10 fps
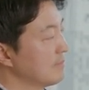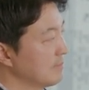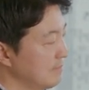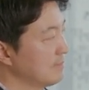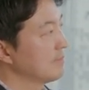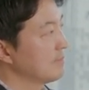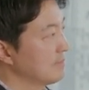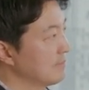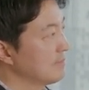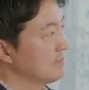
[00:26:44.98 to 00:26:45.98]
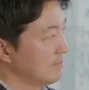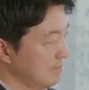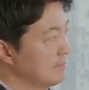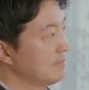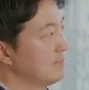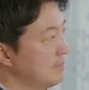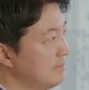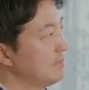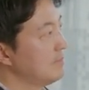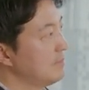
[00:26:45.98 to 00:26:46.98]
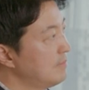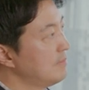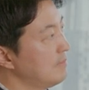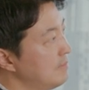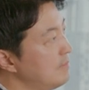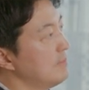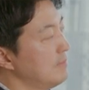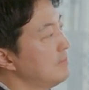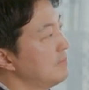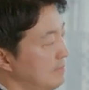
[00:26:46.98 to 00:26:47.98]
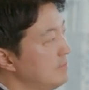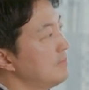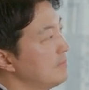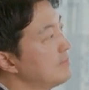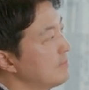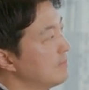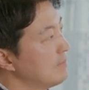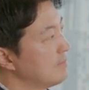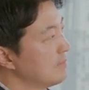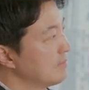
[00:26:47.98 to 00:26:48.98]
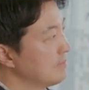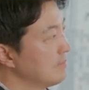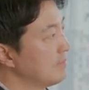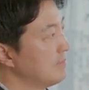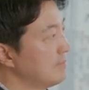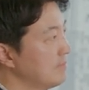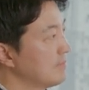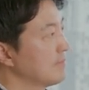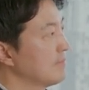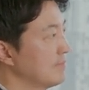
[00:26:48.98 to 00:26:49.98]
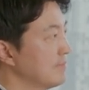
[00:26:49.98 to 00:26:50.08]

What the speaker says: (silent)